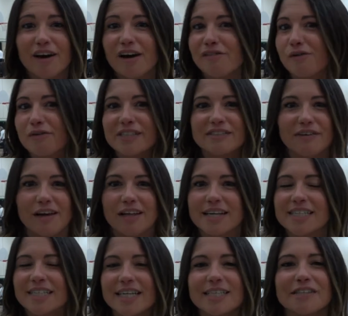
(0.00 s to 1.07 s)
I always felt
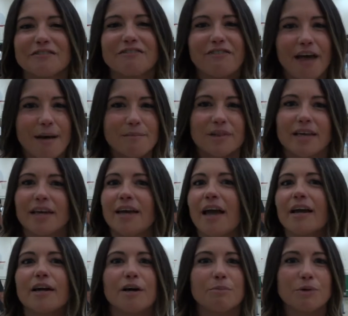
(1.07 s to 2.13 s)
a sense of family
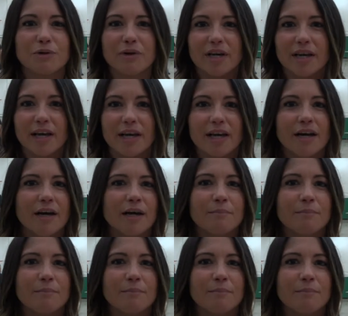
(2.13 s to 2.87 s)
and community.